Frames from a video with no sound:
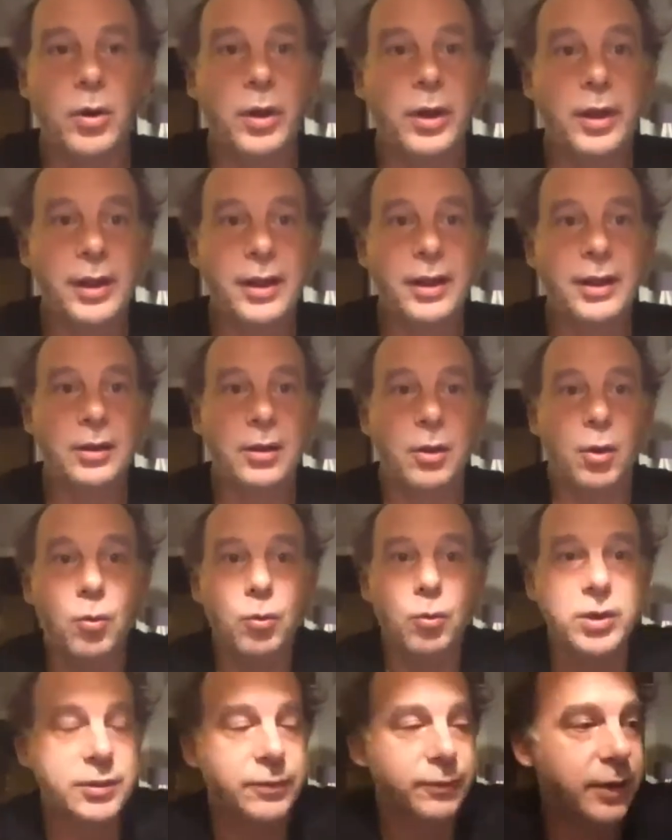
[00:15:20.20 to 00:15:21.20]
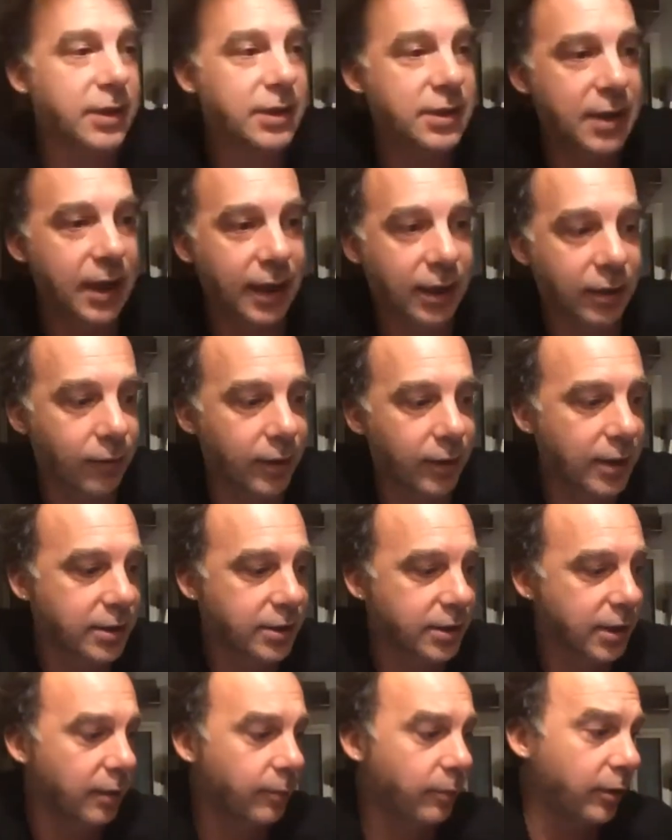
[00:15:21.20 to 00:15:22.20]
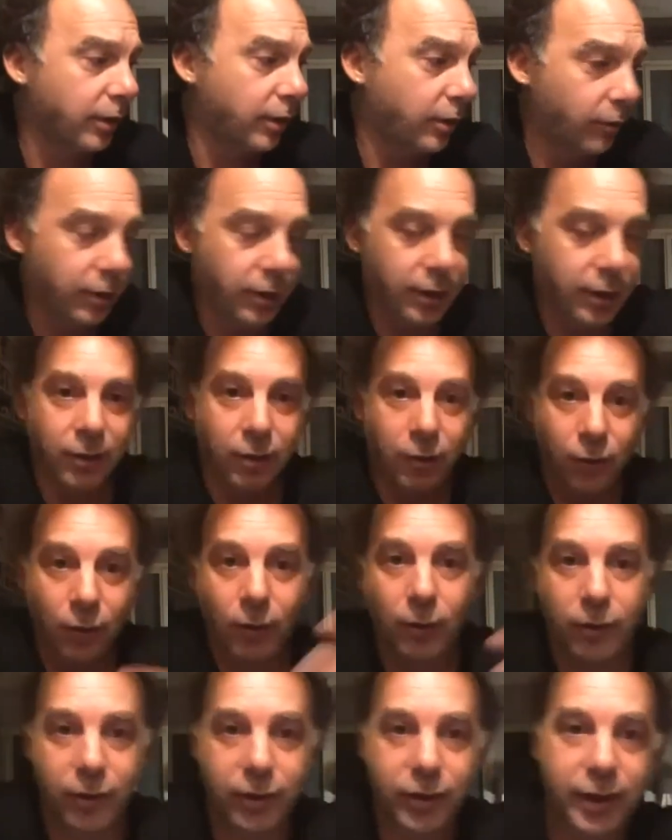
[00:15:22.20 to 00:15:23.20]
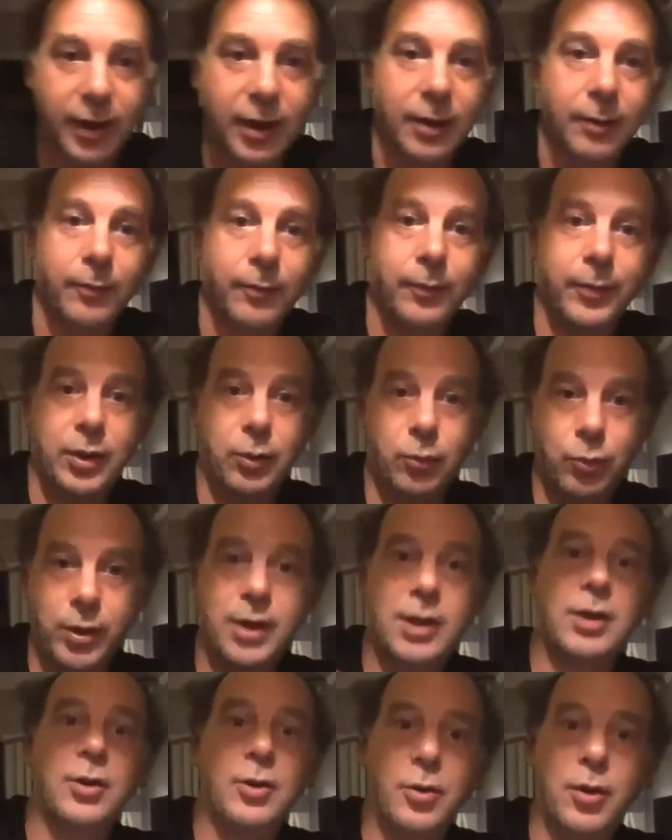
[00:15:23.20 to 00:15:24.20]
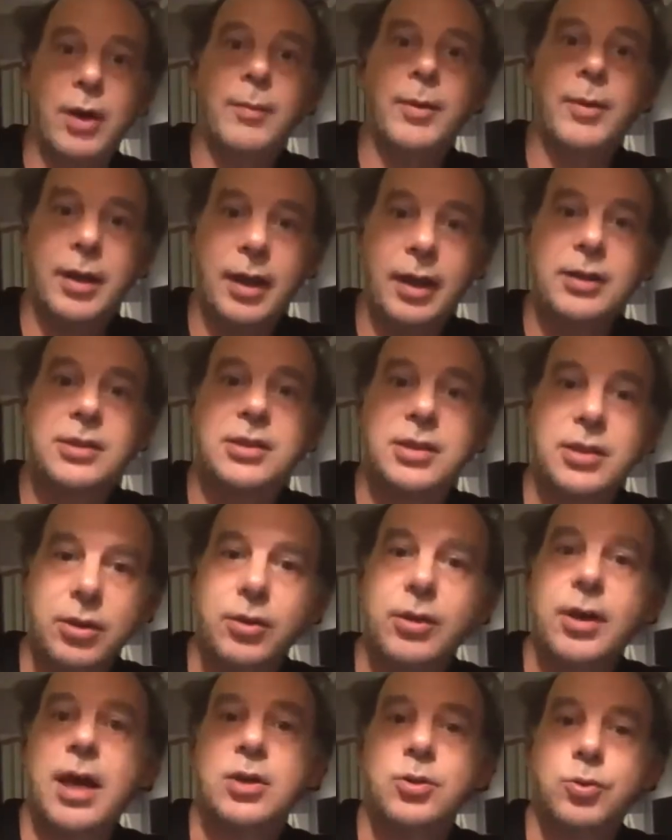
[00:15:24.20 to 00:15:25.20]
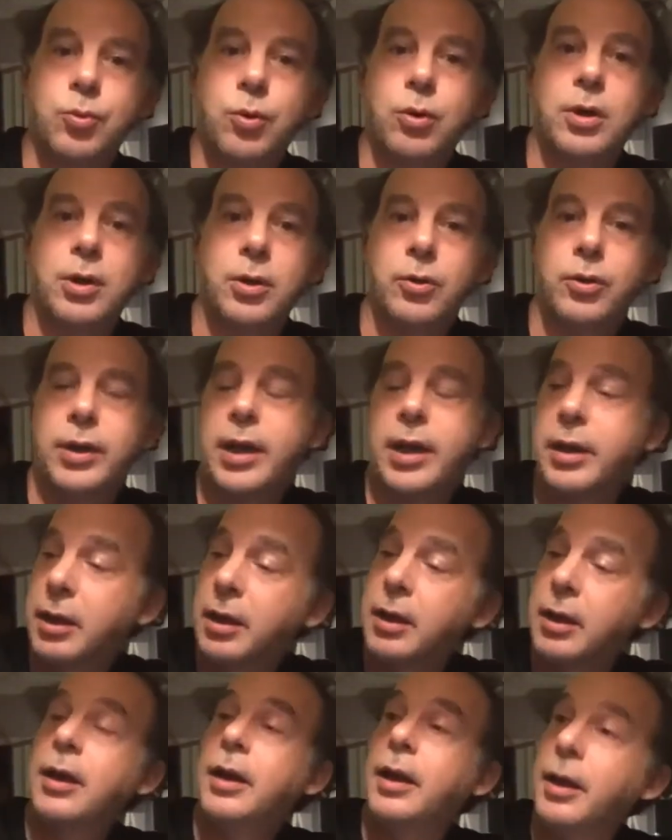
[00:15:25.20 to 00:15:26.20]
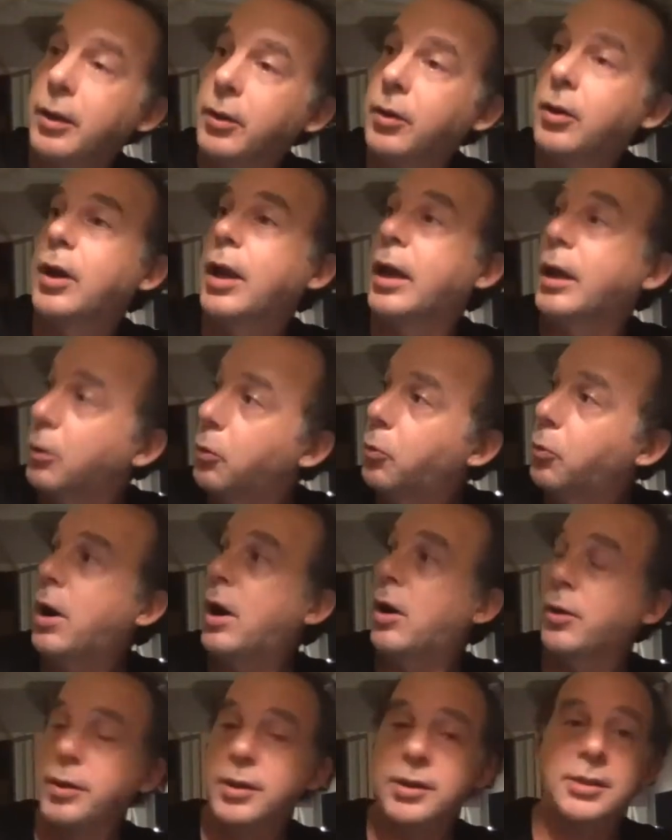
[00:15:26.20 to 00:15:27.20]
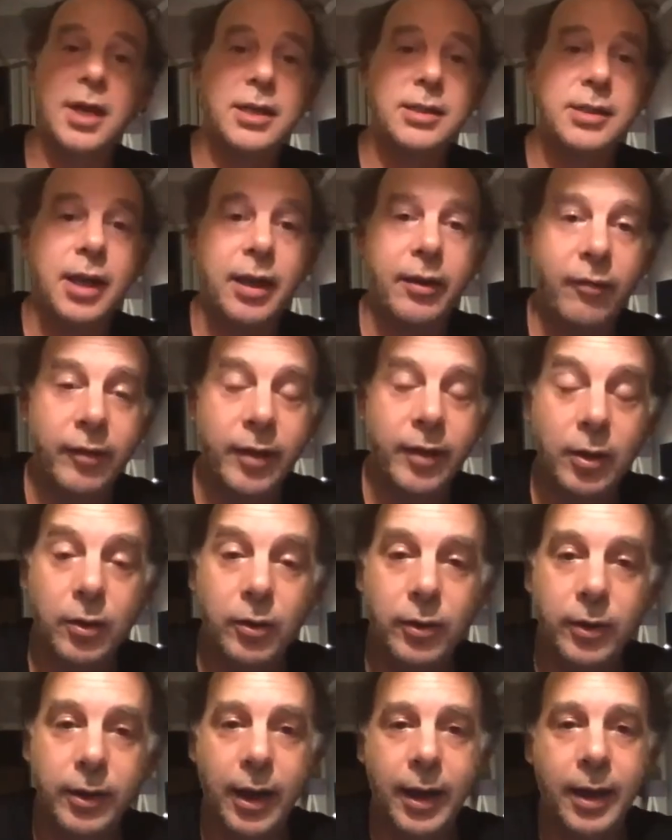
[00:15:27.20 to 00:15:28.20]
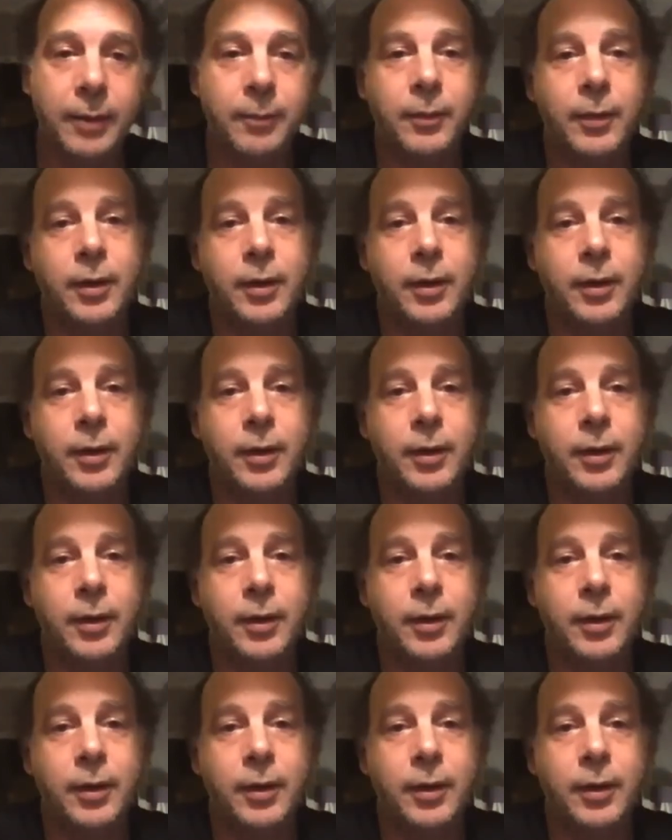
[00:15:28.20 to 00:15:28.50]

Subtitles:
it always feels like really celebratory, the whole thing between you. I mean, I see you guys working together and you go like, wow, these guys are having a good time.